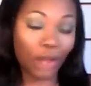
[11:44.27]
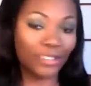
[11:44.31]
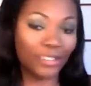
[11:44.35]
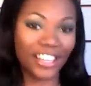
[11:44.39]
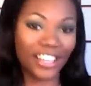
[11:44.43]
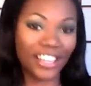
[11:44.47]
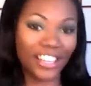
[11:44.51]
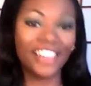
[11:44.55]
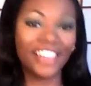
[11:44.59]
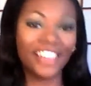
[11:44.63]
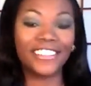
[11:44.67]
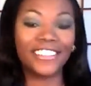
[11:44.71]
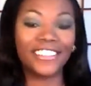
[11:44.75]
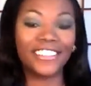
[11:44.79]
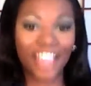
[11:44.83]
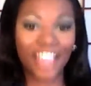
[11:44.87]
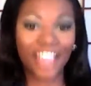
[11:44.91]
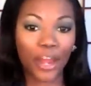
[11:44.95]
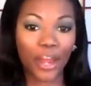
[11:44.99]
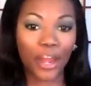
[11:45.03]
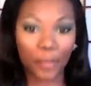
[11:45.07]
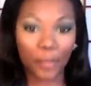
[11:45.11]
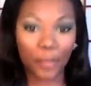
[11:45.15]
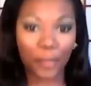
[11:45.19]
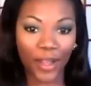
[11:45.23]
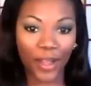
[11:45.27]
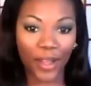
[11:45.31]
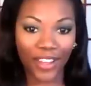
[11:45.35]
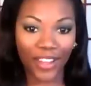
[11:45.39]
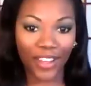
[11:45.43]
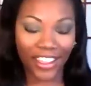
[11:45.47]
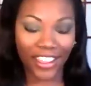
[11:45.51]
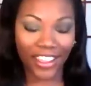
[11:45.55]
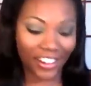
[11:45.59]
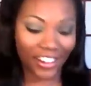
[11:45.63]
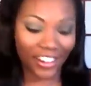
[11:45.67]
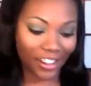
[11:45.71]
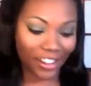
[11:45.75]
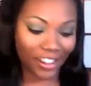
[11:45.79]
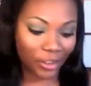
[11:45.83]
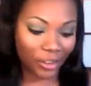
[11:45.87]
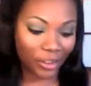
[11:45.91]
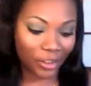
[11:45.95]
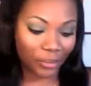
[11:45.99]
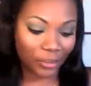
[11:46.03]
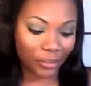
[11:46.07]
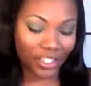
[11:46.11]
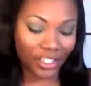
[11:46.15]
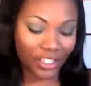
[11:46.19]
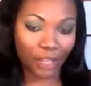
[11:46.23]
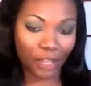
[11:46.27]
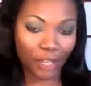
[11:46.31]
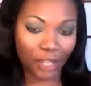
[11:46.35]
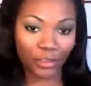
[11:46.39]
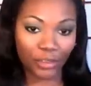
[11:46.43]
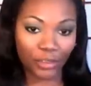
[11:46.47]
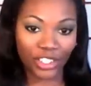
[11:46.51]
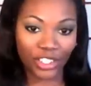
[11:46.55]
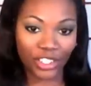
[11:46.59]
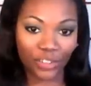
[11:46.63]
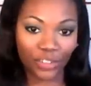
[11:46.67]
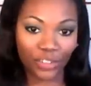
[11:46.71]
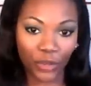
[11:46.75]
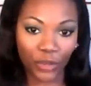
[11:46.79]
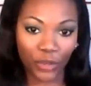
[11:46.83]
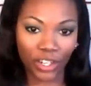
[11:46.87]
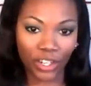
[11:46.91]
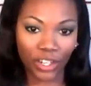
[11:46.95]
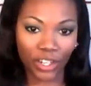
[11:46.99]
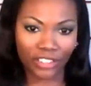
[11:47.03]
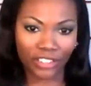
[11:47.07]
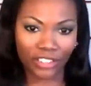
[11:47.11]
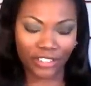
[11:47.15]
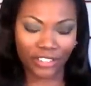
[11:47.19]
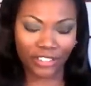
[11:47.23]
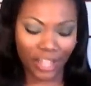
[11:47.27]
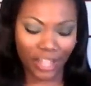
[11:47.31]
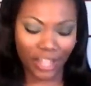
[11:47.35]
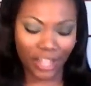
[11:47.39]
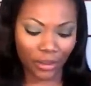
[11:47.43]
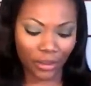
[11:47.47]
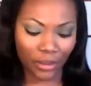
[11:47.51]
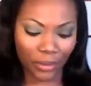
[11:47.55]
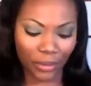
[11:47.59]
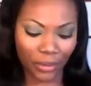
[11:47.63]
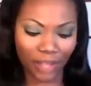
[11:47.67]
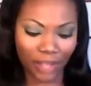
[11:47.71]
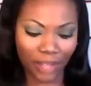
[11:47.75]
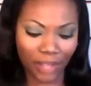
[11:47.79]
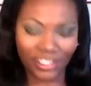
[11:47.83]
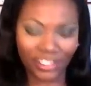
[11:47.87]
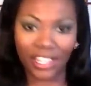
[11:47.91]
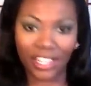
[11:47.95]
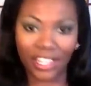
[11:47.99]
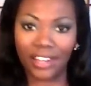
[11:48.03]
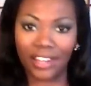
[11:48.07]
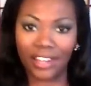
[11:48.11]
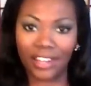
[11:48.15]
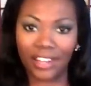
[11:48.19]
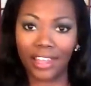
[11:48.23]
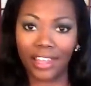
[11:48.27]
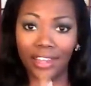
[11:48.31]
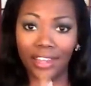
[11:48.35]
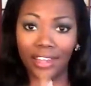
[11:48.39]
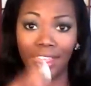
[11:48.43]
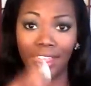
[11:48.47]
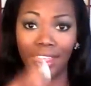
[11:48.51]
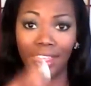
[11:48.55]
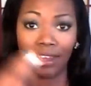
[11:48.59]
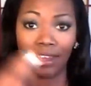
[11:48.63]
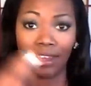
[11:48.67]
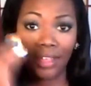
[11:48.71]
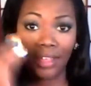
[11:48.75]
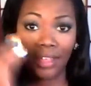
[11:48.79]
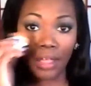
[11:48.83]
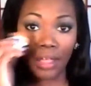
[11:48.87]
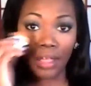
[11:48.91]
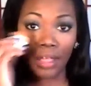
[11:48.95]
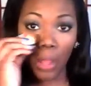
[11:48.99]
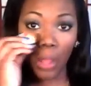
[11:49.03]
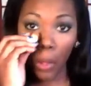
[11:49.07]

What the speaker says: No, I'm sorry. It's caramel, and the number is 400. I don't know why I was saying it like that.